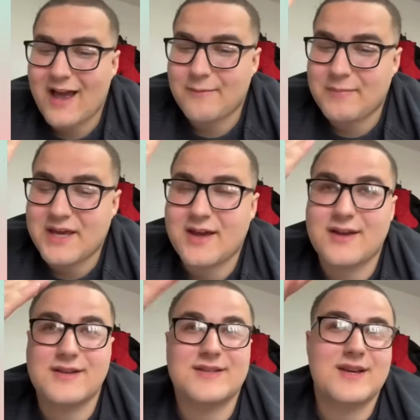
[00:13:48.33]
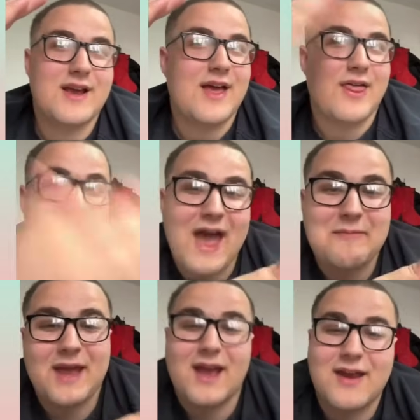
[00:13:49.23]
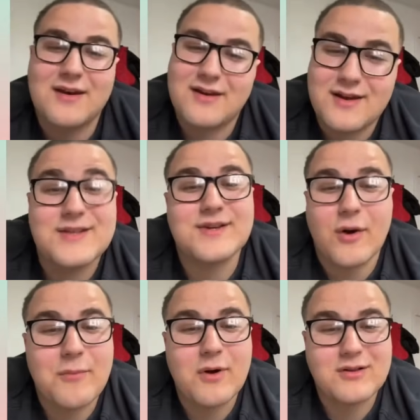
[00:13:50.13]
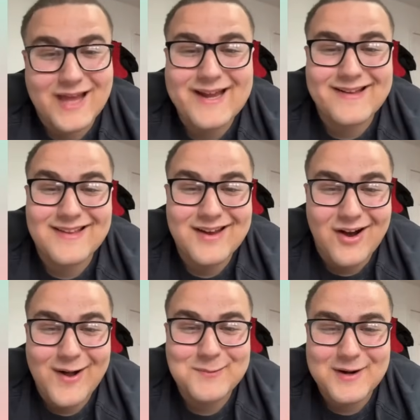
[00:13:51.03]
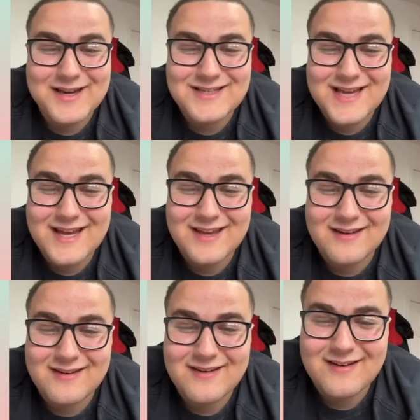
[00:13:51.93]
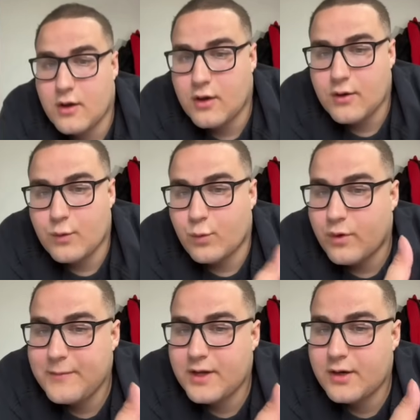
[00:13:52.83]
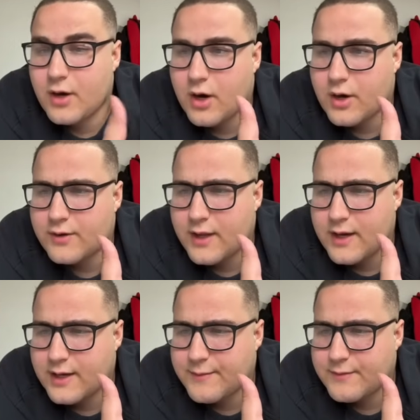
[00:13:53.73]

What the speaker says: because that man is likely already taken. Women are then